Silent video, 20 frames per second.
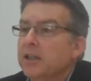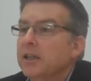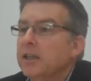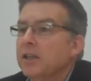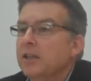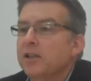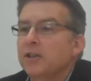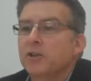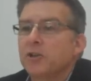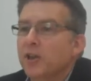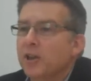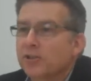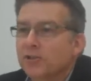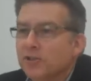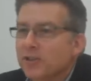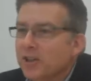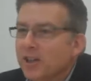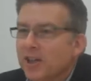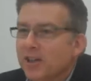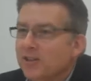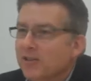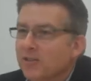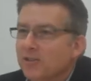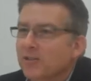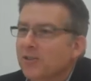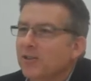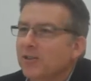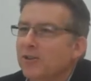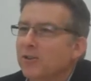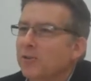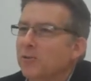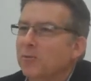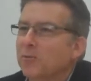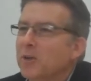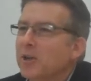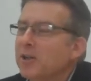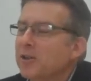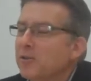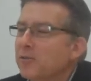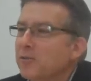And you actually had to
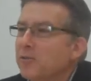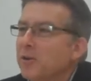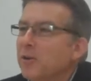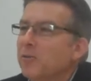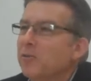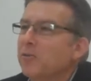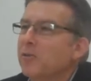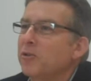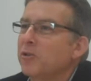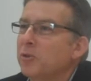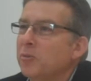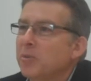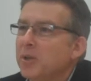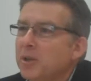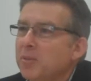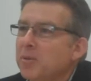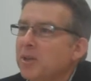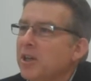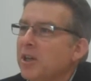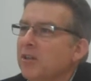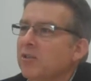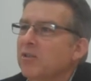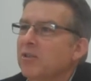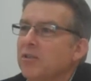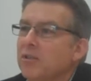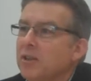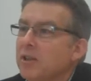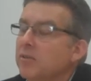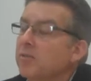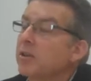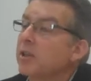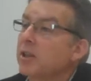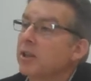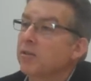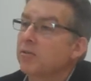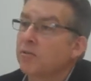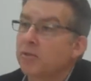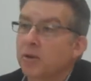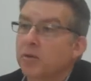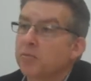rent your phones and your PBXs and
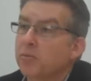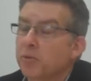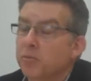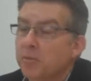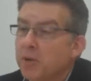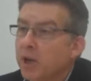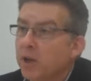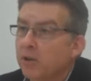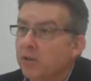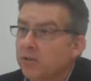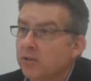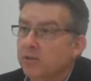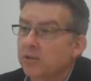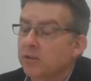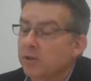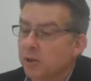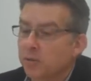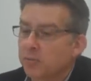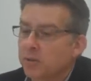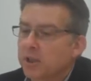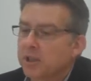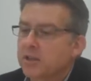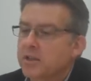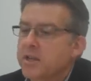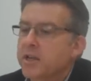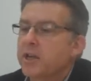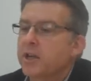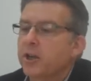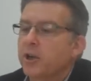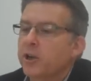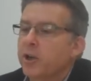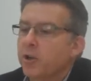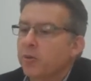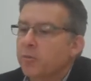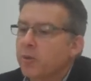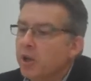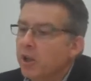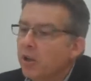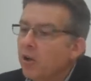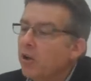everything from the Bells companies.
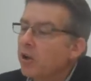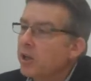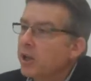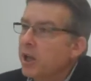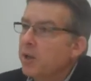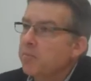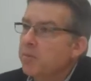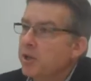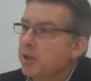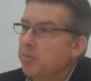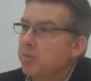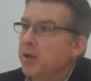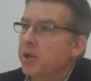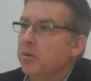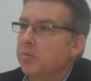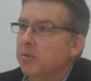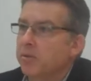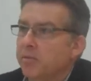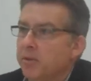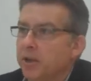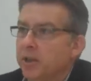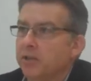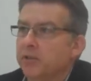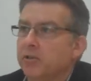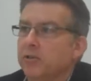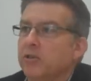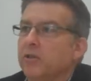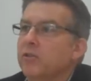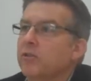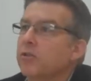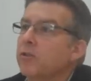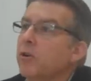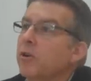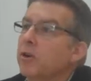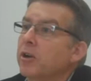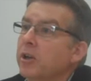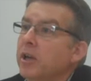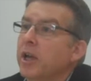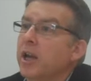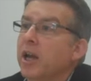But along came independent providers that
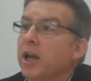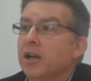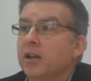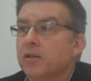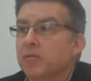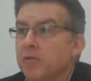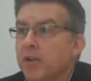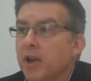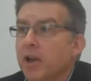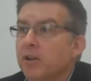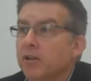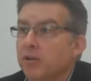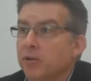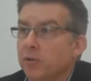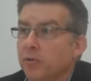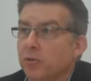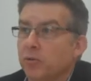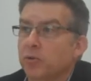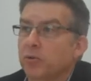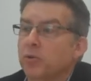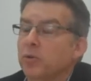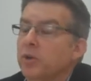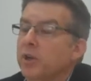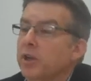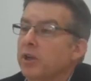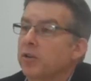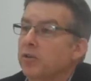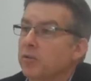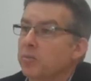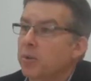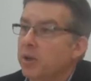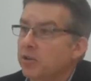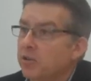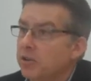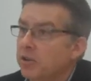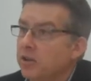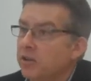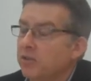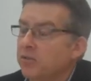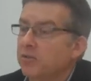started adding value, creating
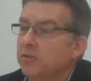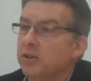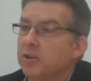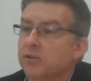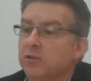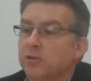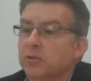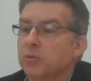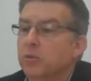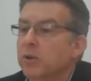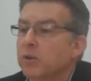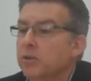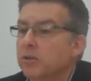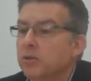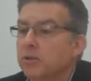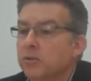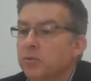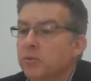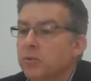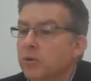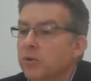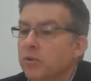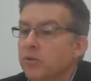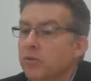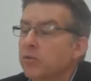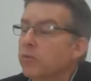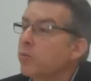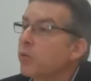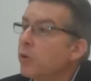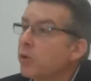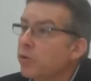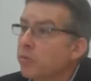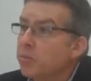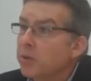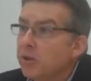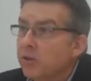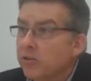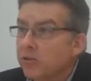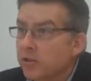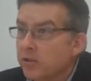specialized features, whether it was
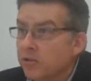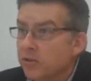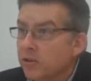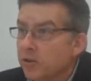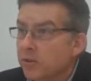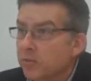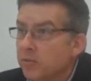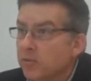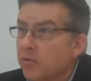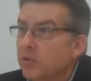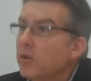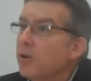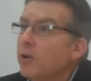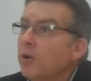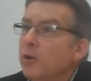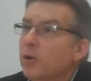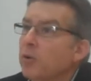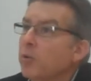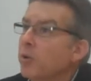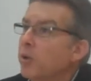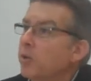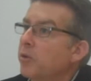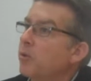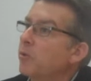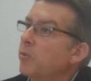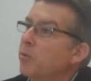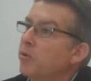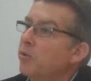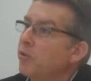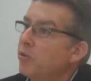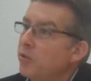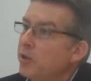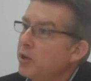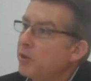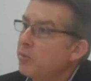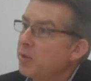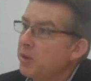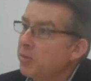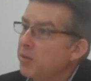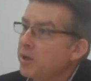voicemail systems or whether it was
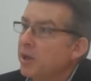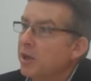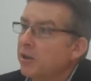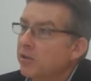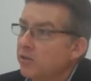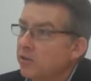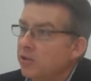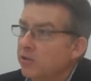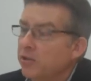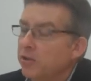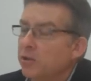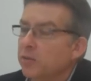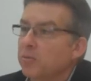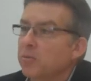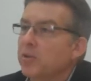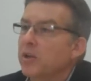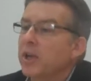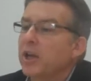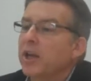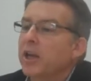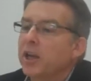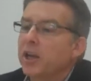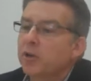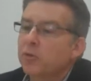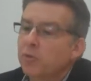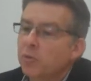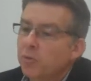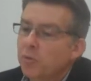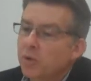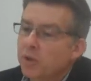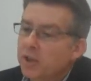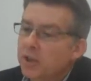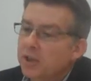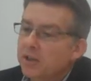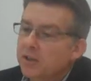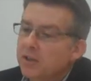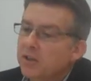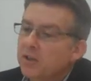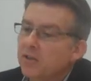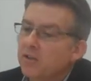unique PBX systems. And what
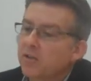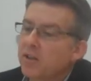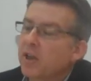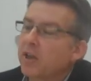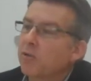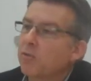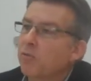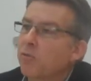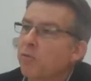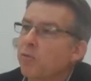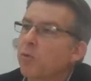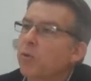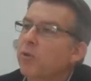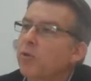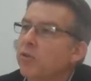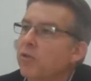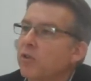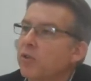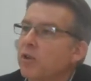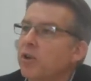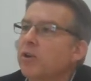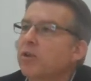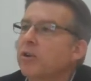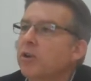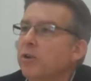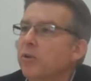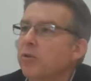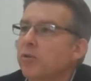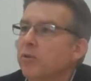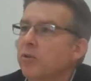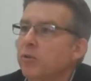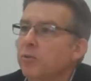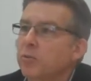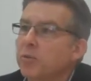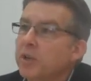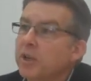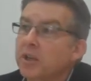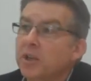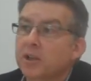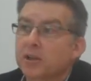that did is that forced the telcos to
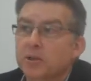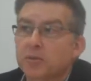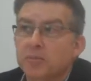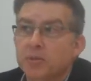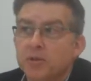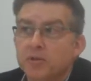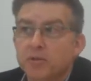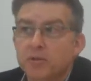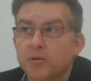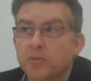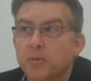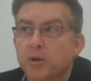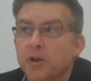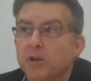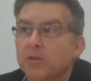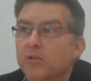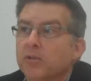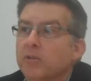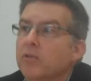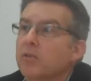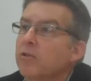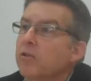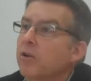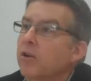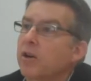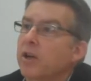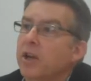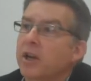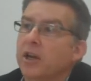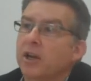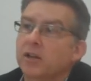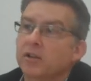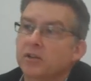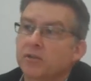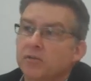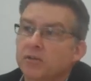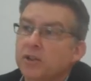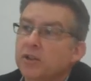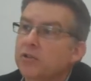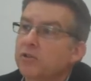rethink their business models and start
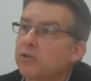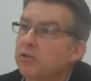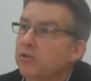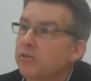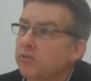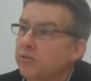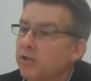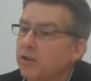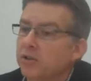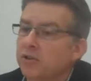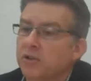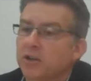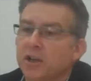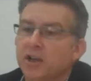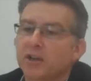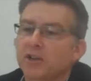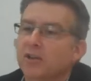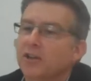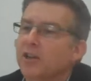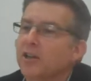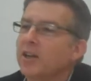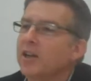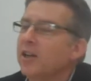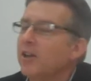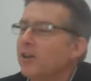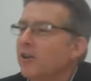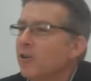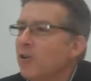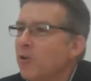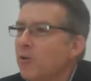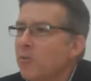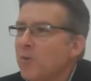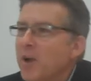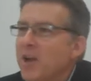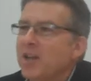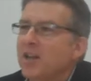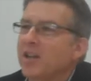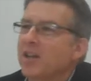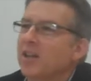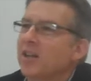adding features and functionality called
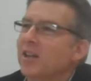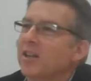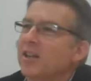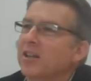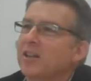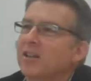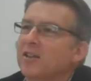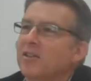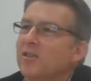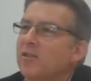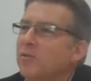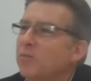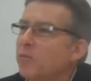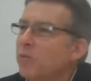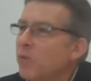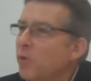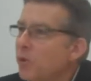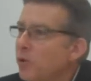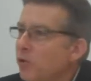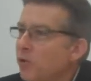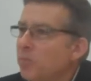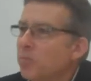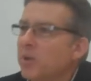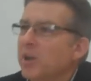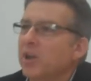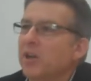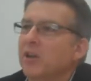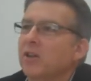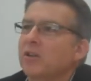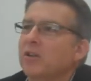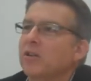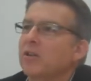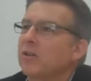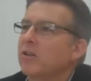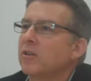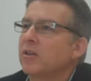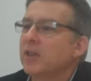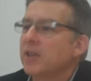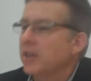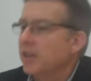waiting and voicemail,
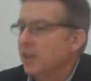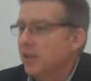and